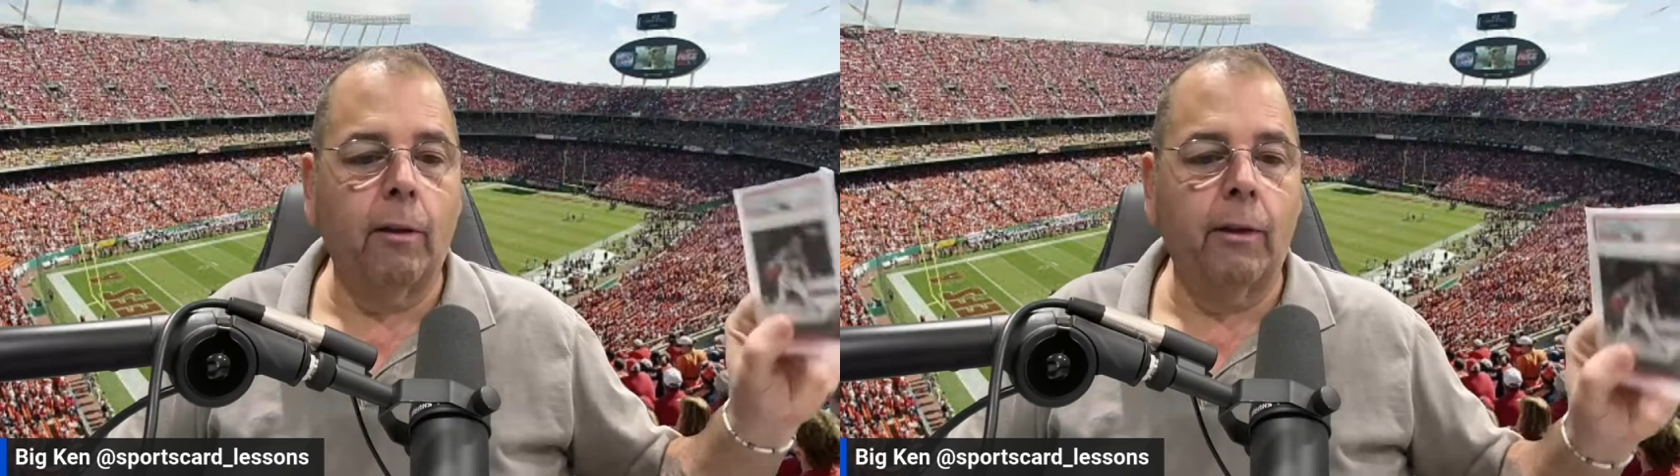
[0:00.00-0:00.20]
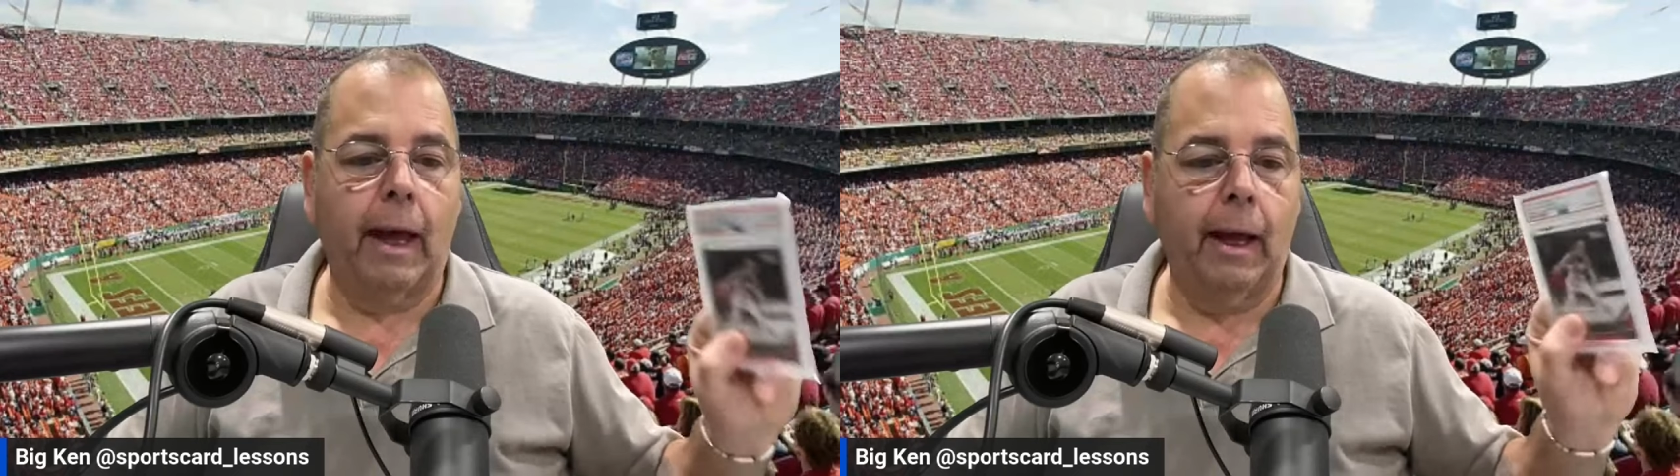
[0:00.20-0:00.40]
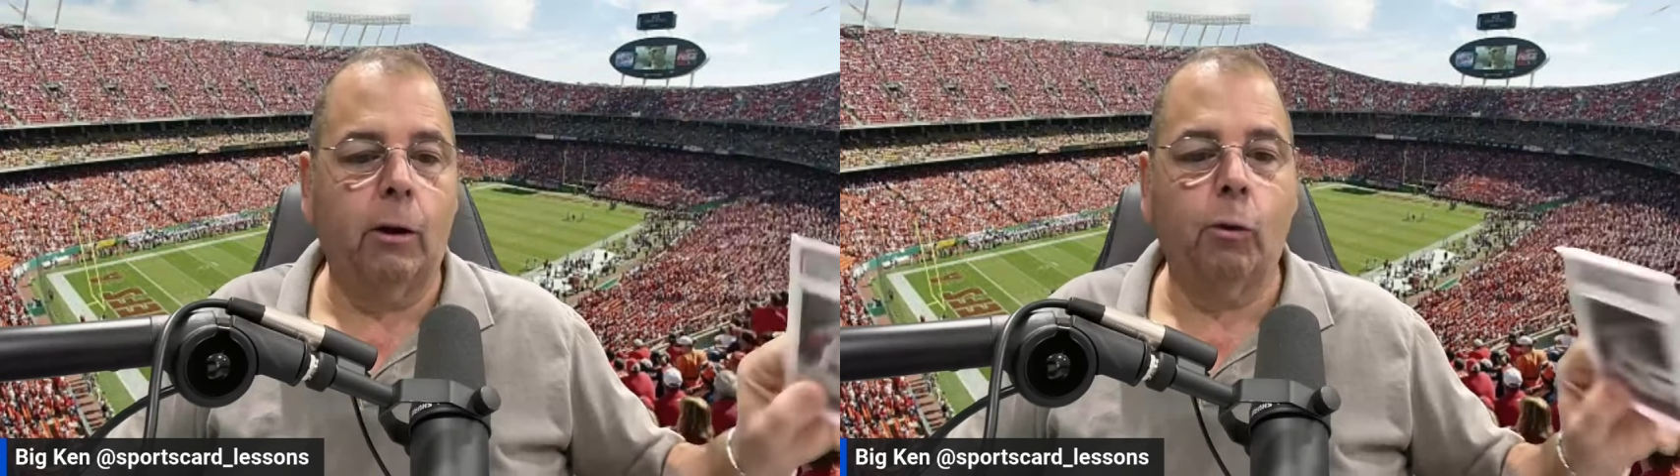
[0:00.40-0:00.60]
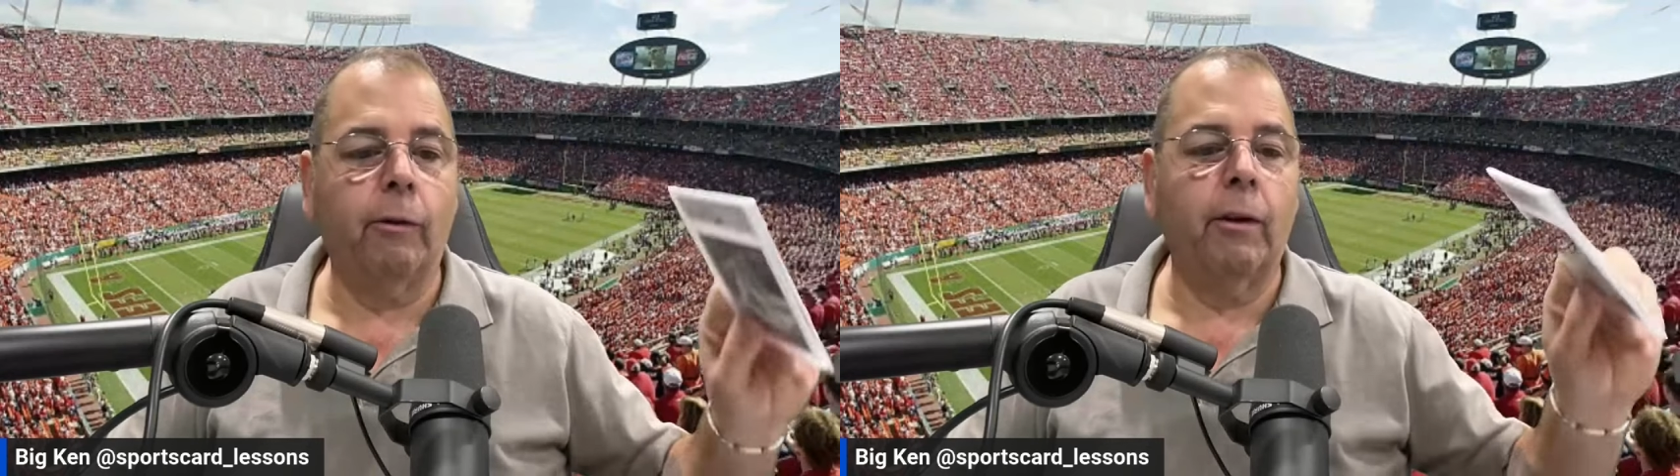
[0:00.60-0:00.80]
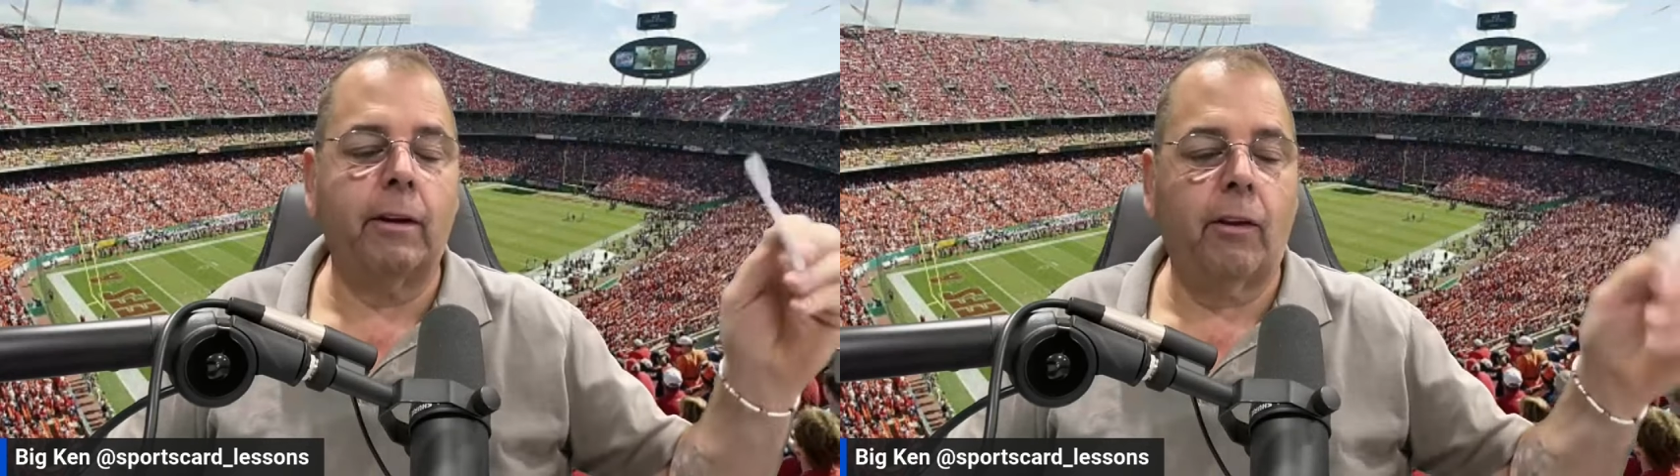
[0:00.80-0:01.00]
the
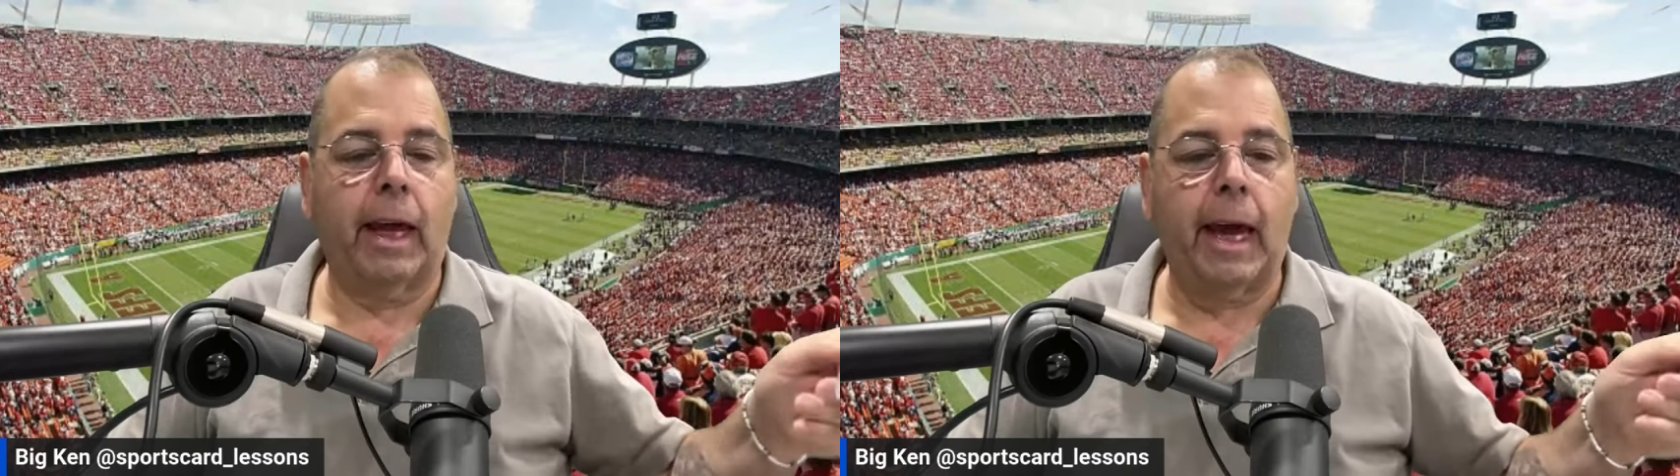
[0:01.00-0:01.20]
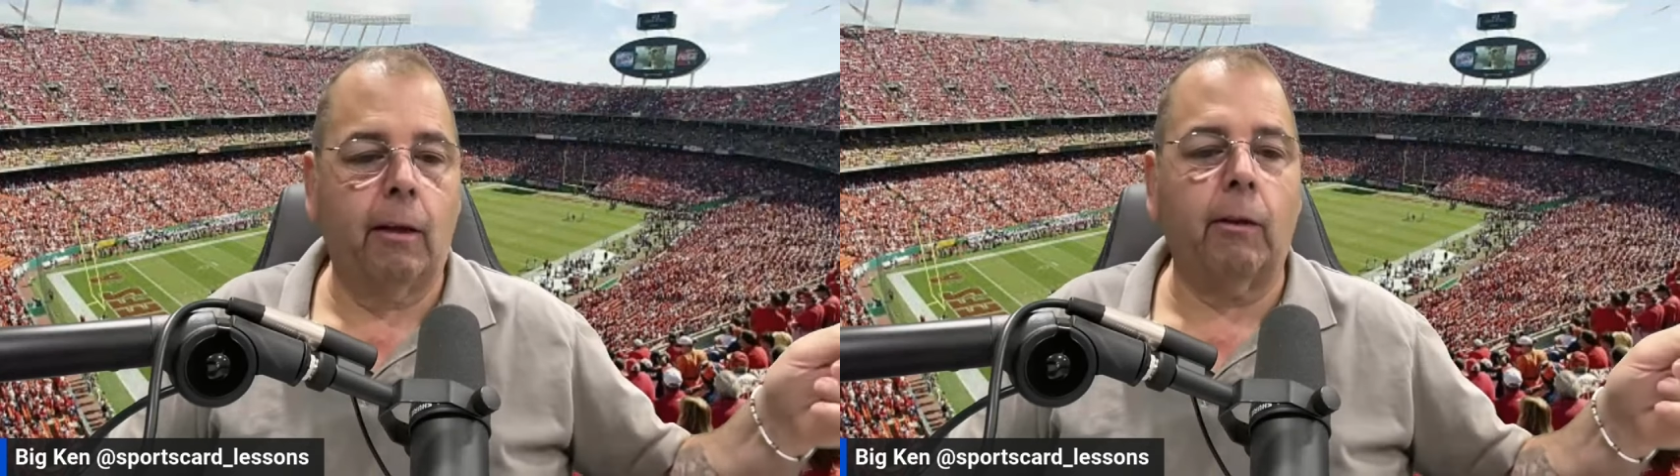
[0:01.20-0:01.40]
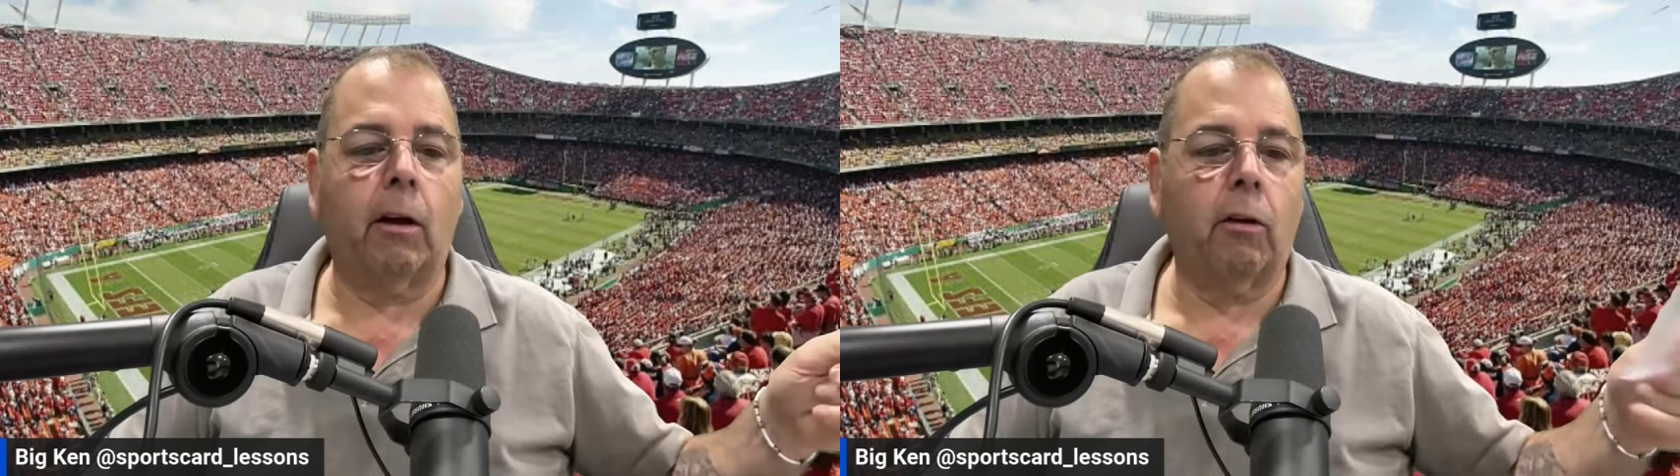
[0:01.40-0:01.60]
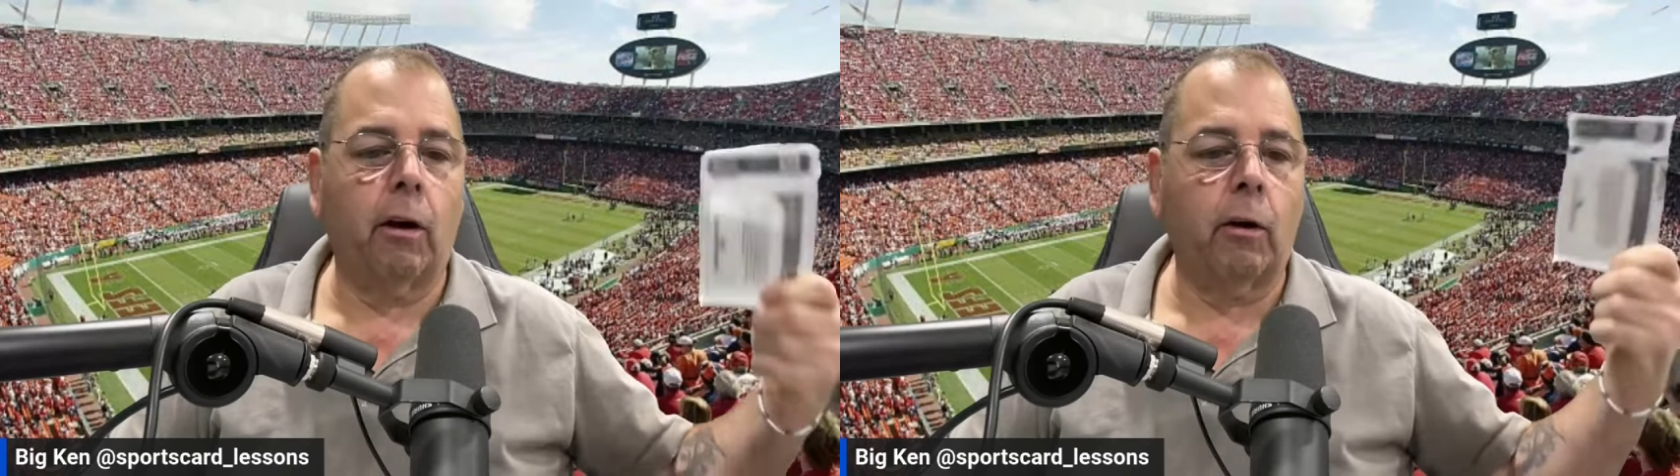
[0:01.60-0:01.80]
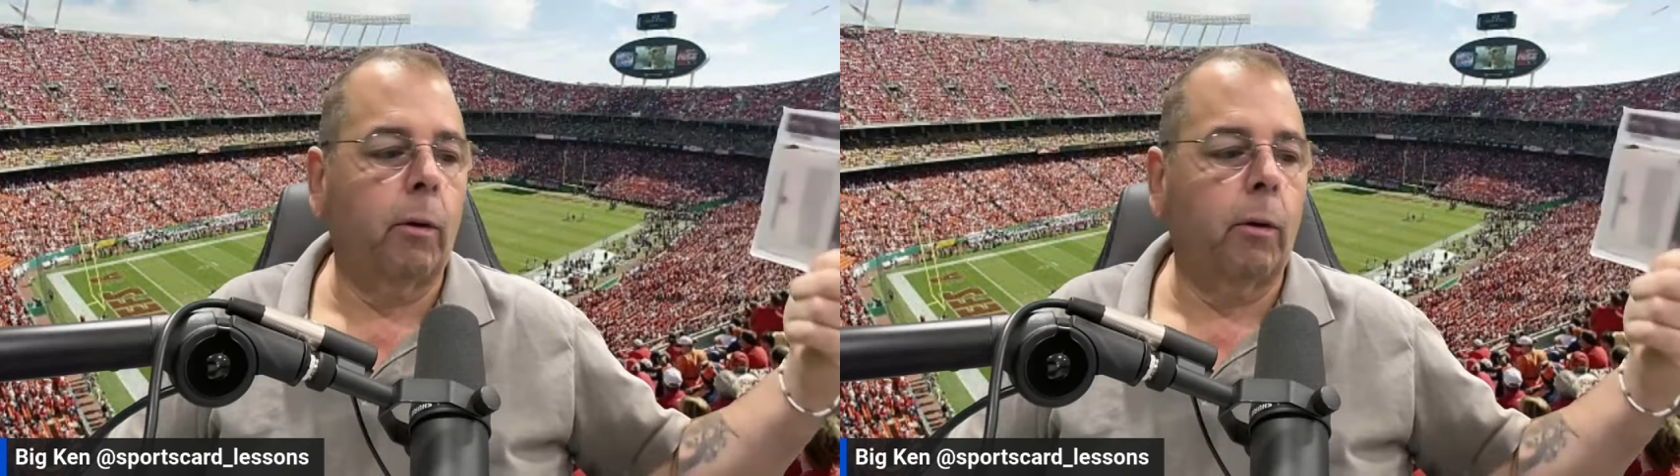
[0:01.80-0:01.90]
equivalent to the Caitlin Clark